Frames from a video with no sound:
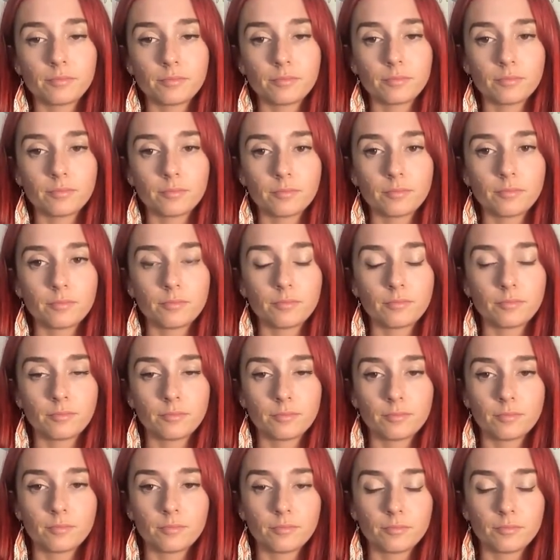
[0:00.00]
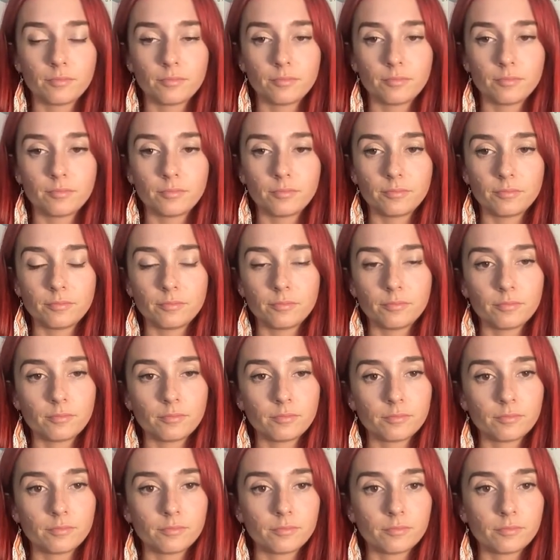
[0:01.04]

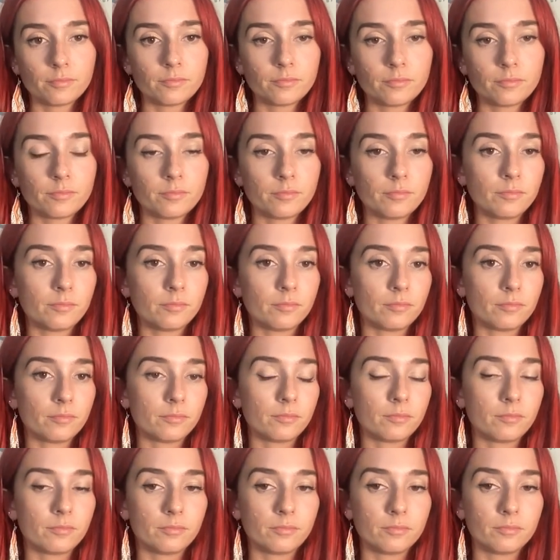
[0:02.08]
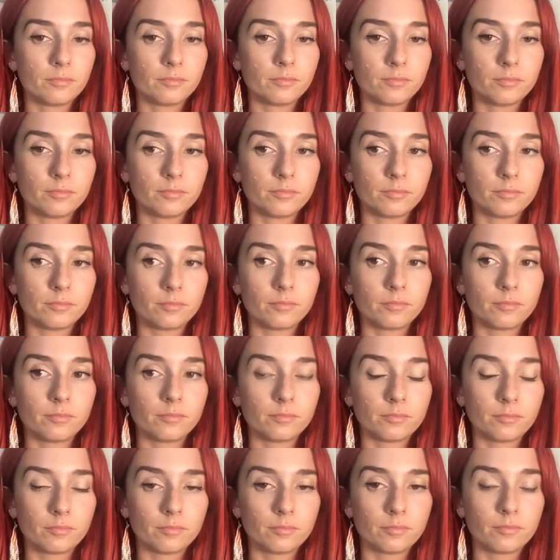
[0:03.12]

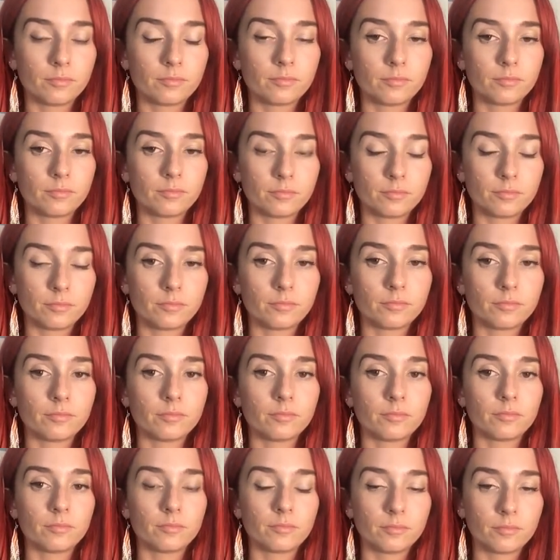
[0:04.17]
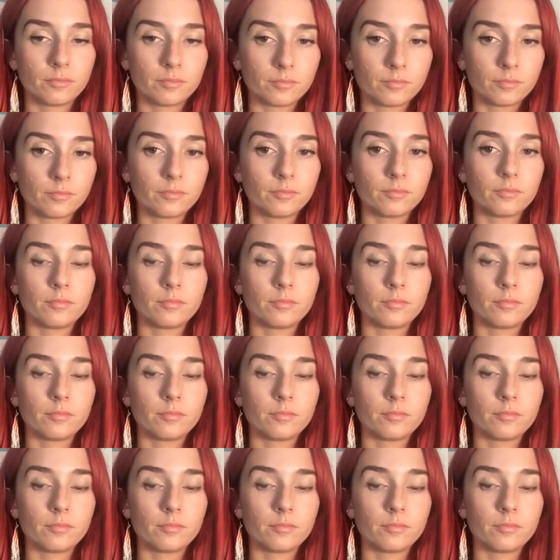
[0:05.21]
(silent)